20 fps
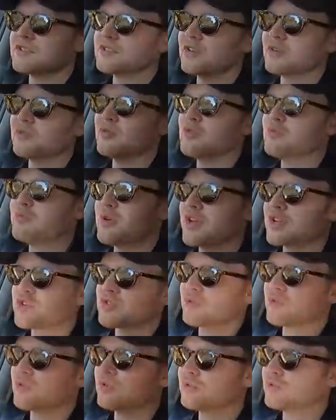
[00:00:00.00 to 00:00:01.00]
turbo
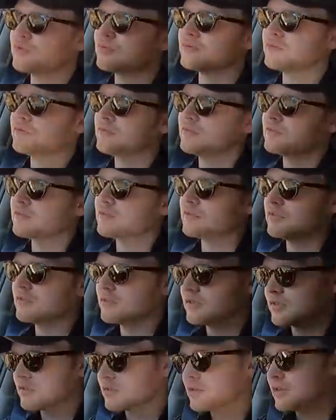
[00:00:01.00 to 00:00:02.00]
petrol,
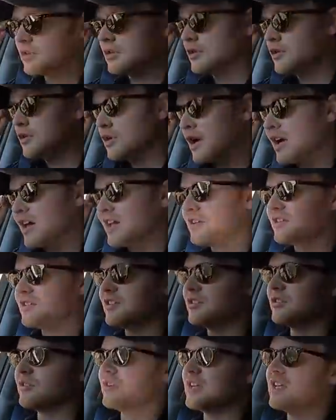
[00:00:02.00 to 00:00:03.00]
and
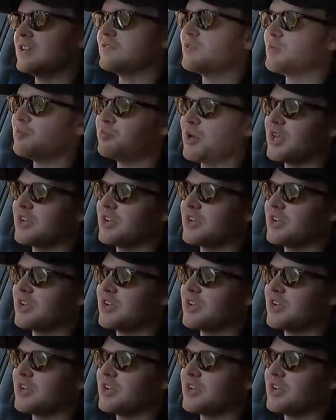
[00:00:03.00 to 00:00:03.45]
you know, even